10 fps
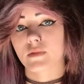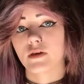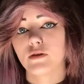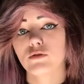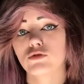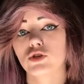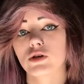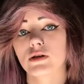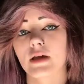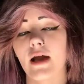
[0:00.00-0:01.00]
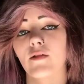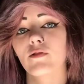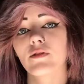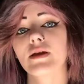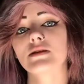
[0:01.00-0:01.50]
you should at
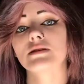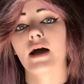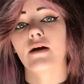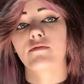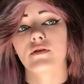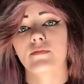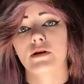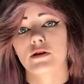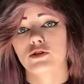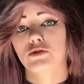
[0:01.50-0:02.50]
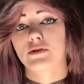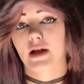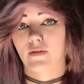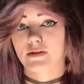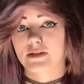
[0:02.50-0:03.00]
least have them in a
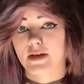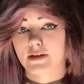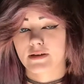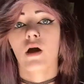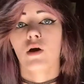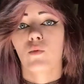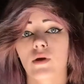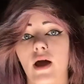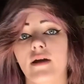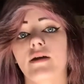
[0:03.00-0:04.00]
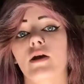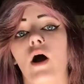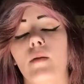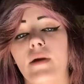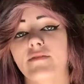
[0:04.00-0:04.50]
2-gallon tank. When I
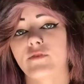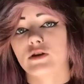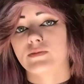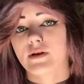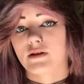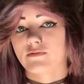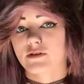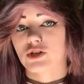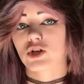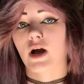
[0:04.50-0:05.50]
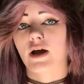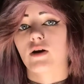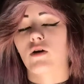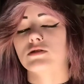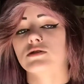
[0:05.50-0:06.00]
got my first betta fish, I
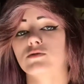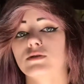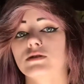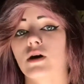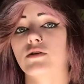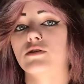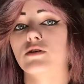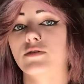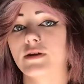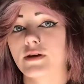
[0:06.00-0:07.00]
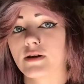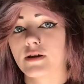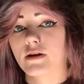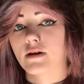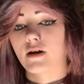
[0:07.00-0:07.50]
also was under the
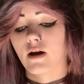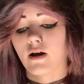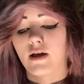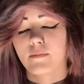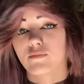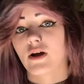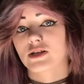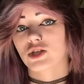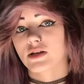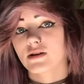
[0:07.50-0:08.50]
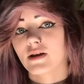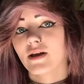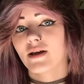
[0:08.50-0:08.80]
impression